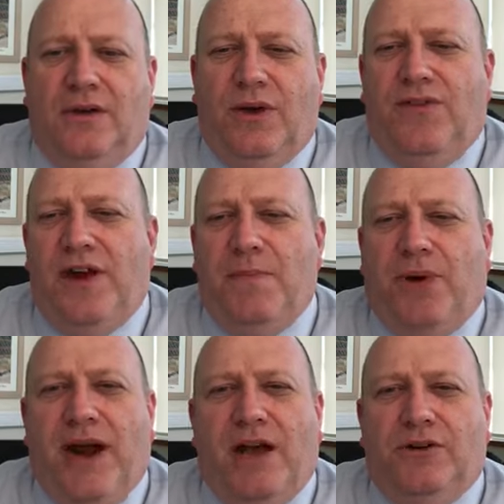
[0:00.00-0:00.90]
We are very
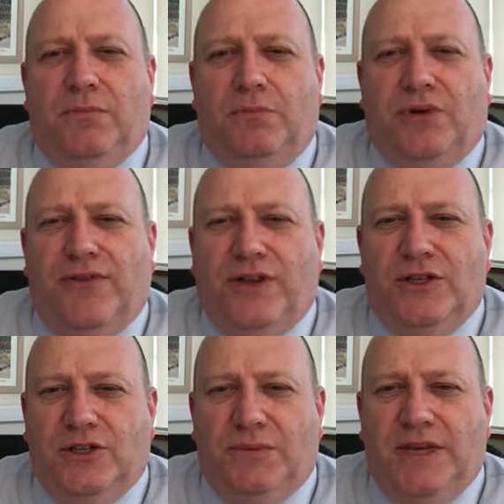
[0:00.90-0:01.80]
proud and
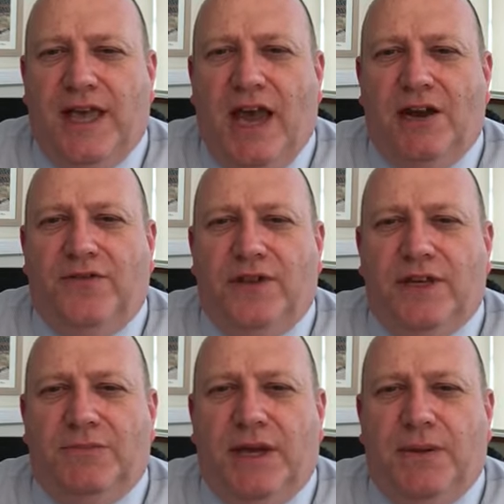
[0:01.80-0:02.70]
privileged to be caring for
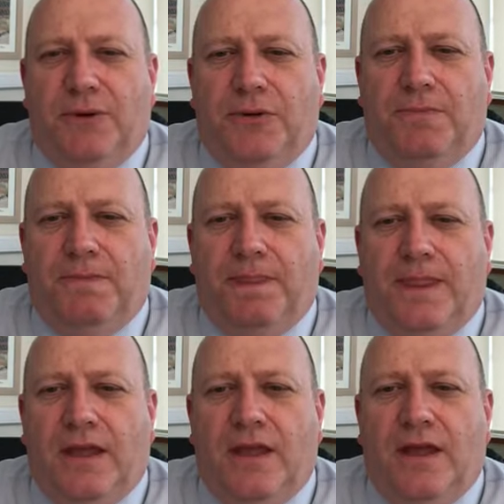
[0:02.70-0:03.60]
these people.
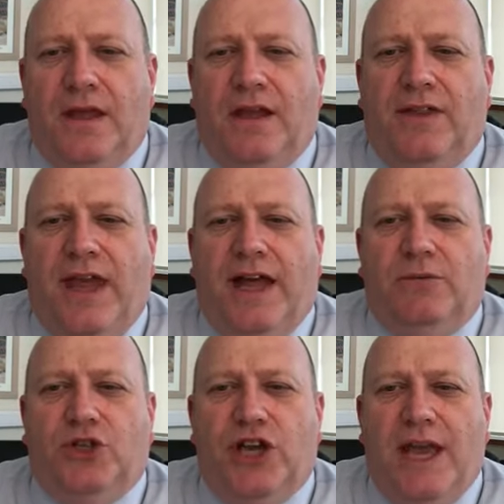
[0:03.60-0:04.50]
They
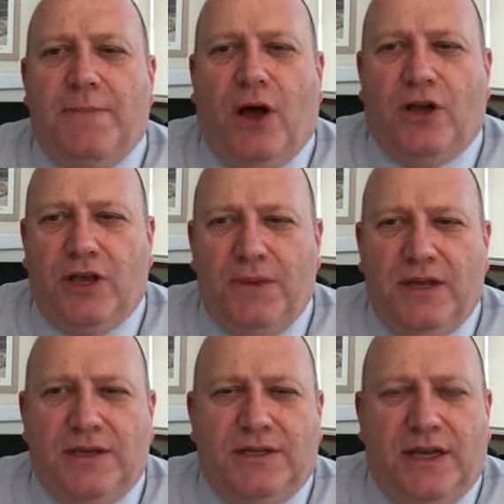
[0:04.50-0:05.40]
helped shape our
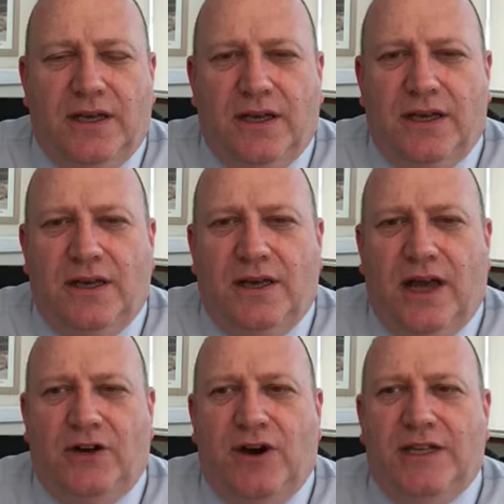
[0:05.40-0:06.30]
community
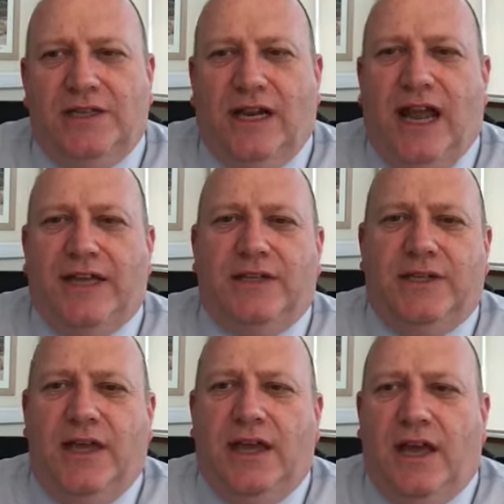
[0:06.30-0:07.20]
and created a
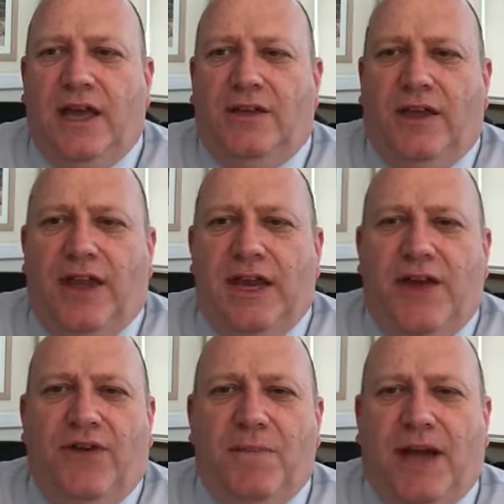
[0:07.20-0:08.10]
legacy that they
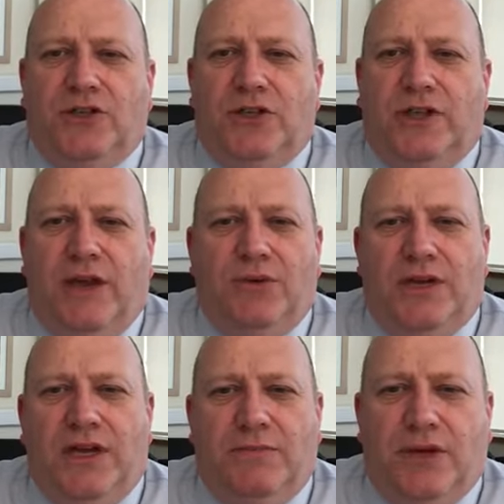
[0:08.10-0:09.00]
never imagined they would
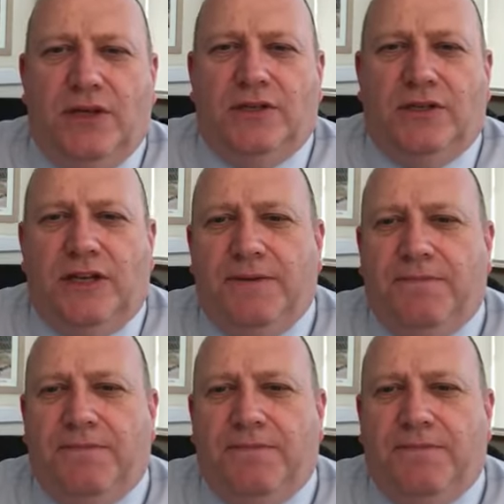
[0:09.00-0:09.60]
need personally.